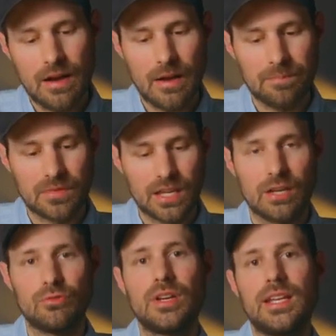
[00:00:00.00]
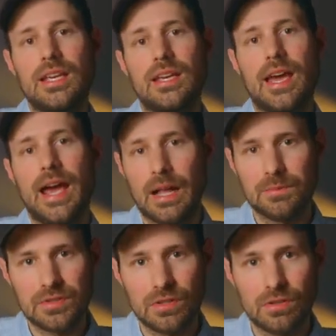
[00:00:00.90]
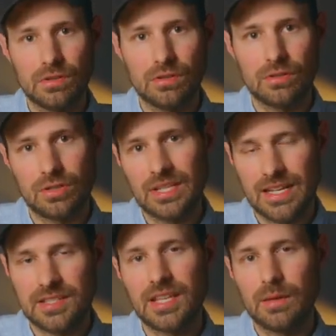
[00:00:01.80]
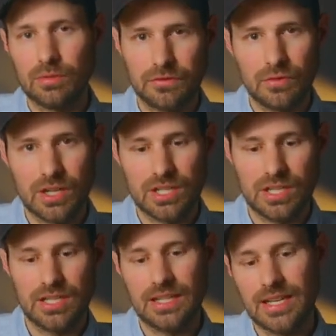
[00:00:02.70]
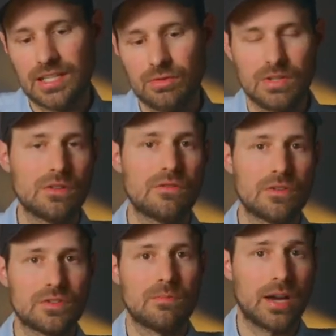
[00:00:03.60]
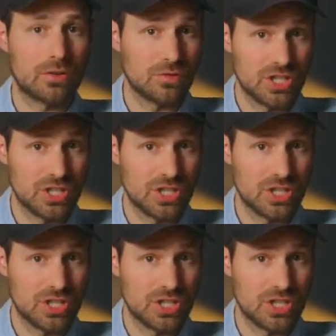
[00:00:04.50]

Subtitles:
it really helps you to get stable footage and it gets rid of those micro